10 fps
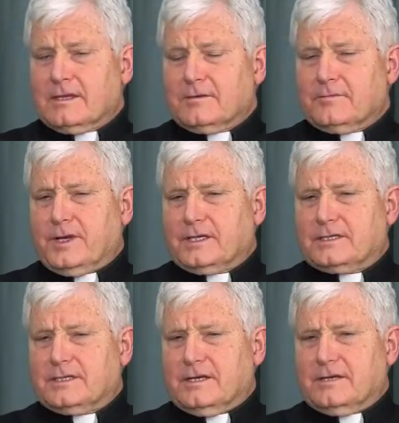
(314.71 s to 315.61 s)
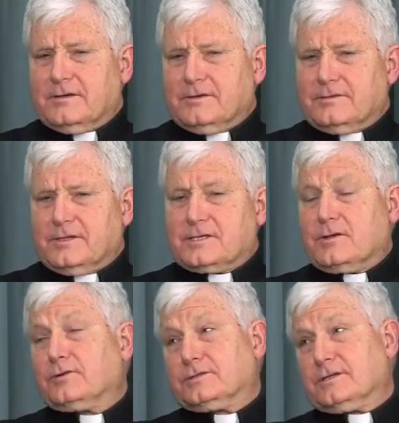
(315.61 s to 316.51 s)
But the
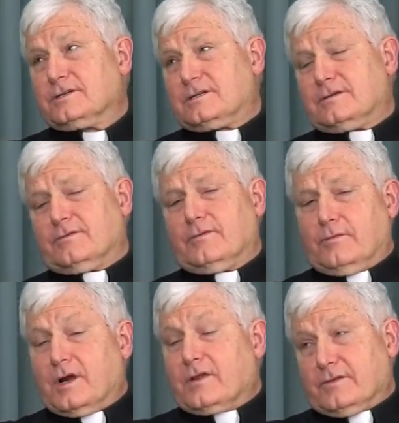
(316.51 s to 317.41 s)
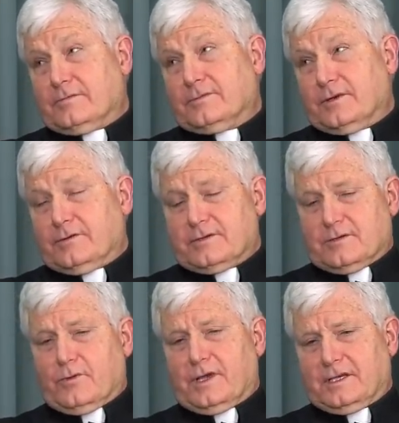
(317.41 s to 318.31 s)
soldiers, one of them, who was
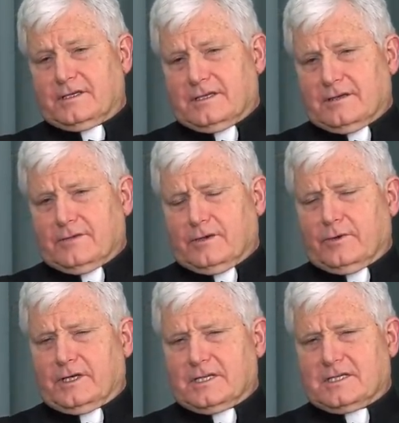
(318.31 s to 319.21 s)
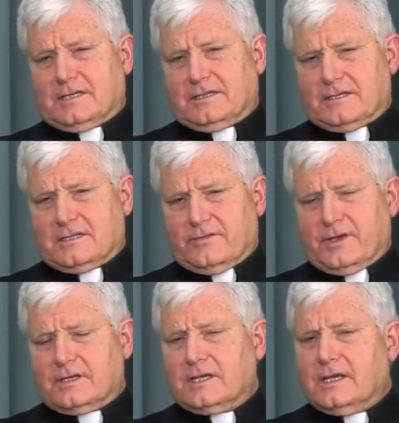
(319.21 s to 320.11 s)
awake anyway, witnessing this
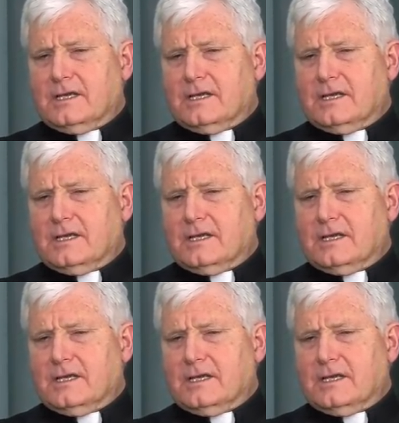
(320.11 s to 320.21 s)
event,